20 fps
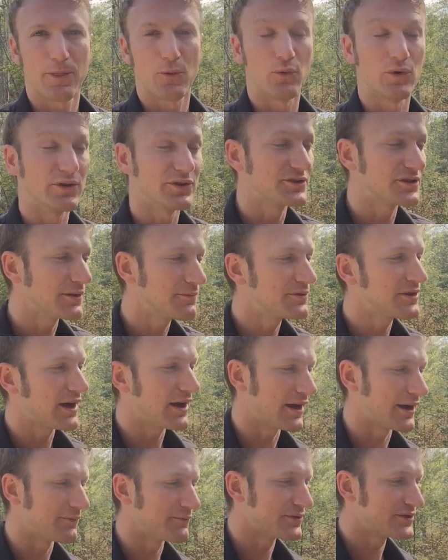Well,
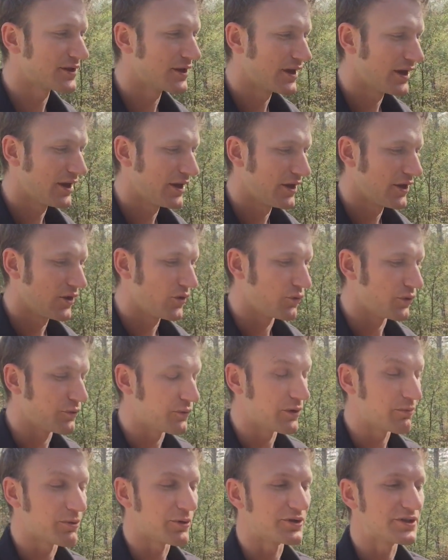sometimes when
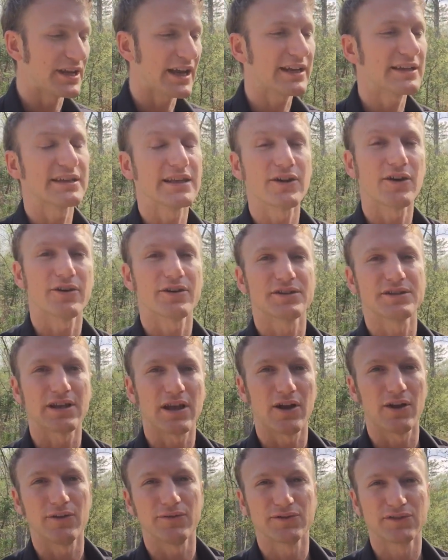we're protecting
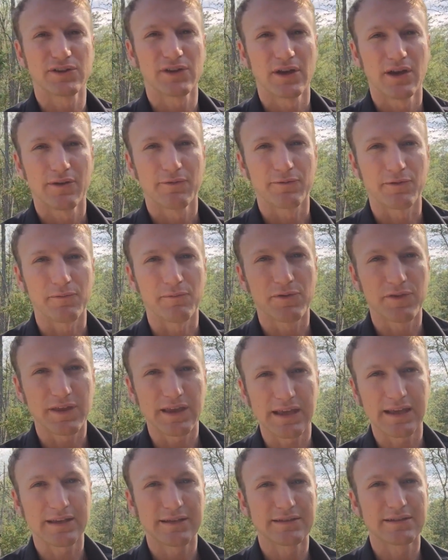ourselves from
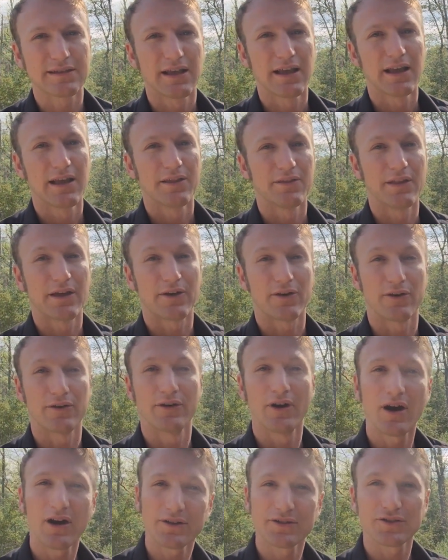things that are
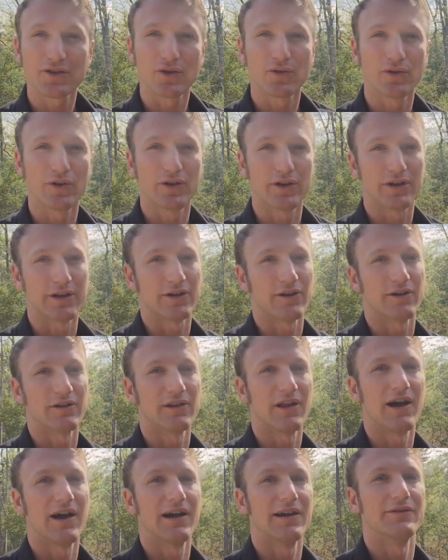not so good in our
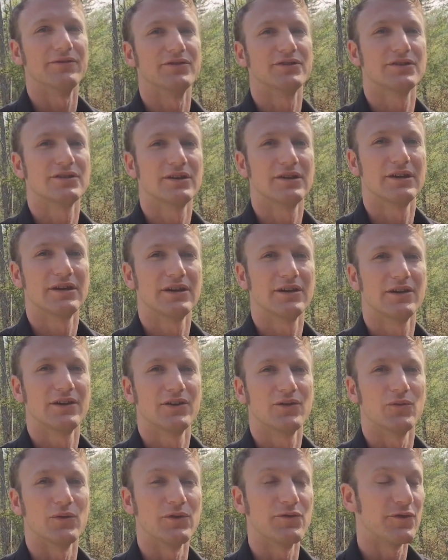lives,
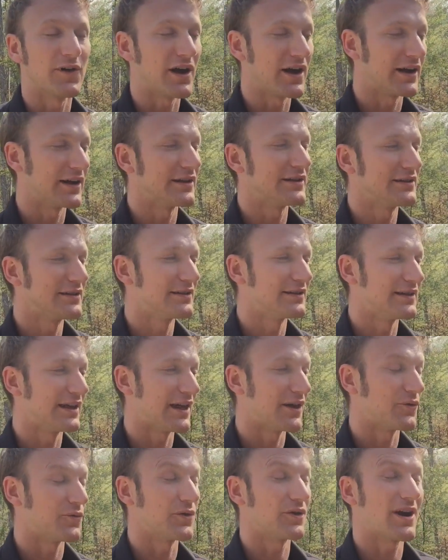we find
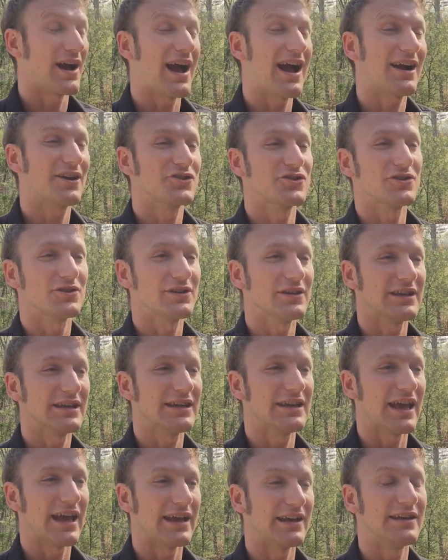that we're
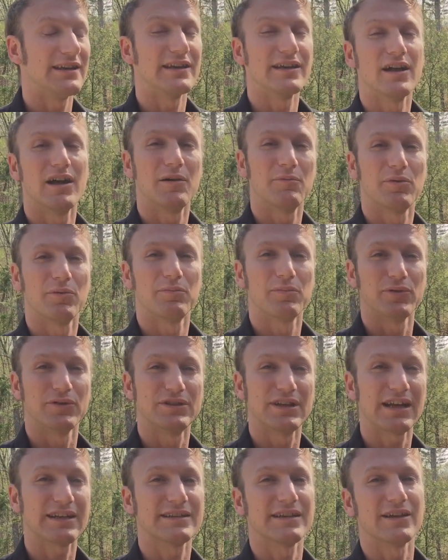actually ending up
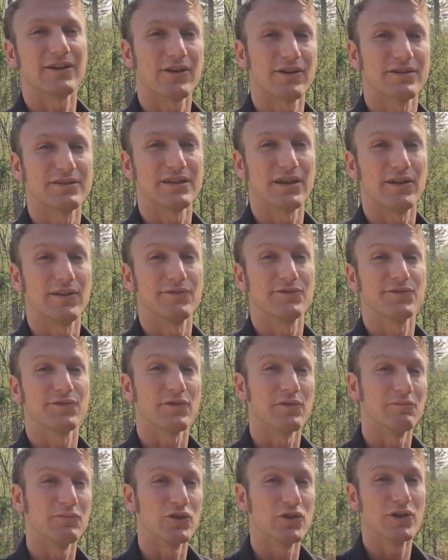protecting ourselves
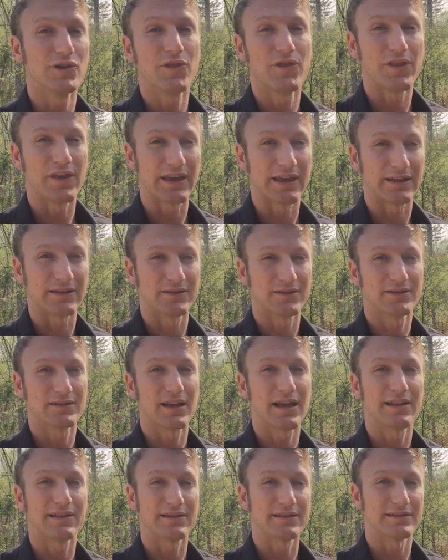from good things
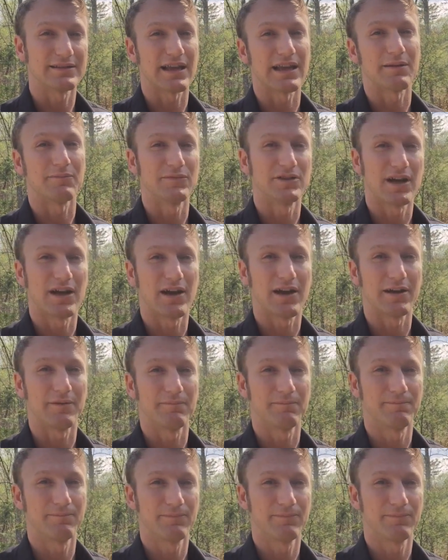at the same time.